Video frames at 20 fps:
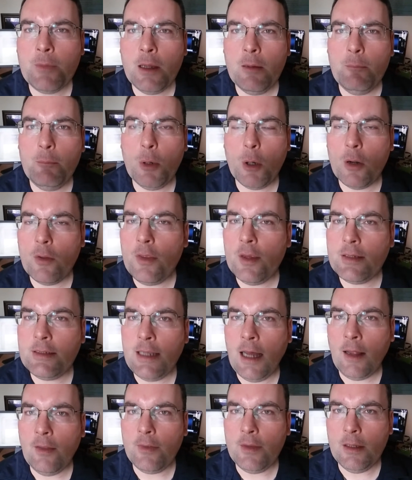birth is
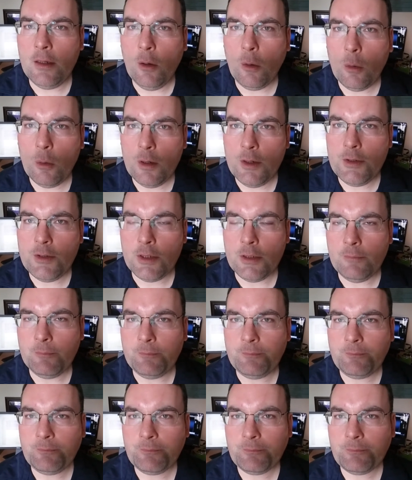not the origin,